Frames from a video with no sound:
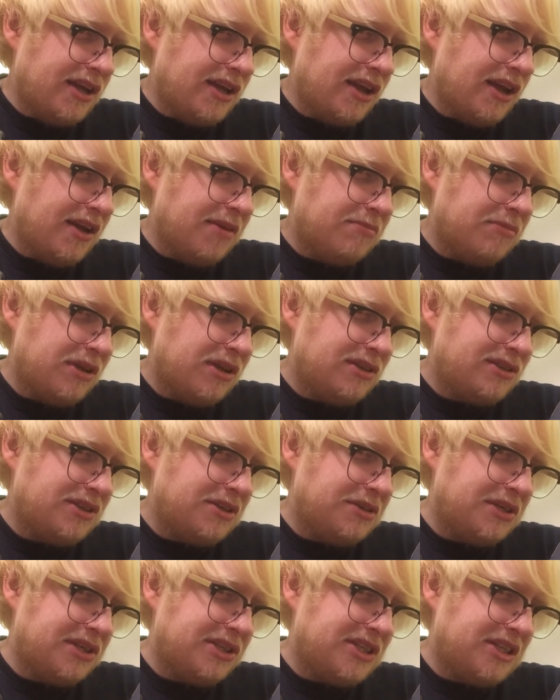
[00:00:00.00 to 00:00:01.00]
yeah, I
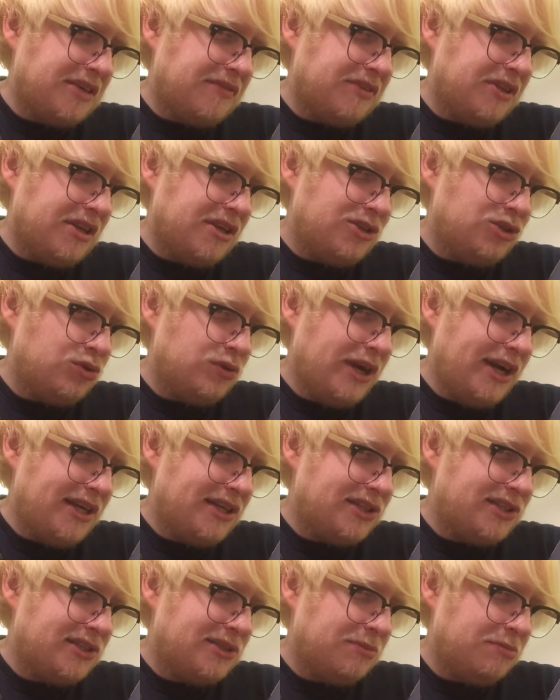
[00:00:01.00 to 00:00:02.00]
don't need to give the
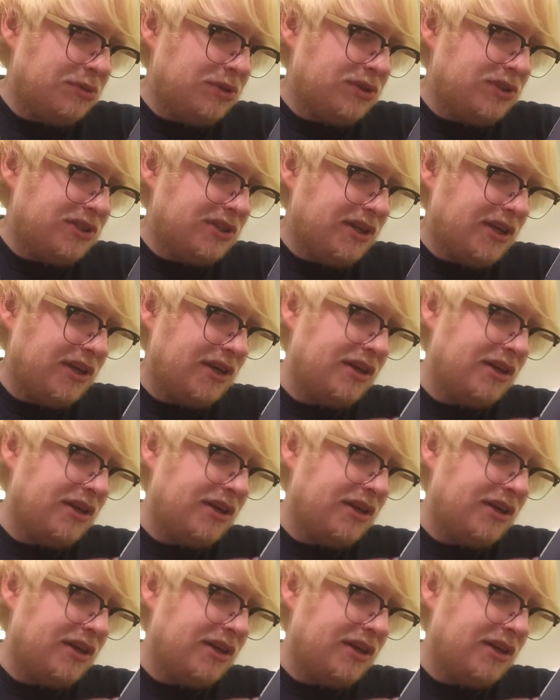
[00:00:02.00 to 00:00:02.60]
address, but